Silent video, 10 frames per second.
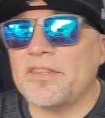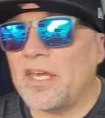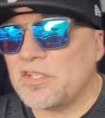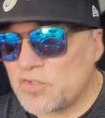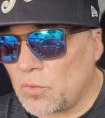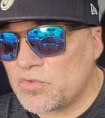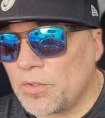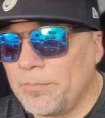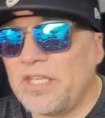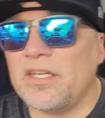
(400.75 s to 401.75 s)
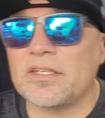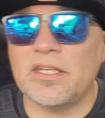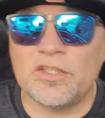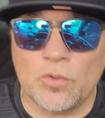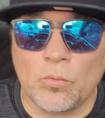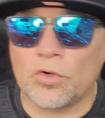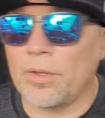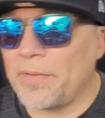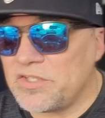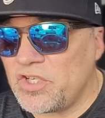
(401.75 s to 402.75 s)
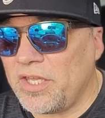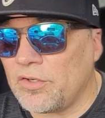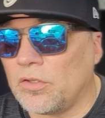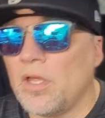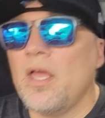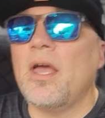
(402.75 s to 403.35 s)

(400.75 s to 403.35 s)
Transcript: That is social media, getting the word on my channel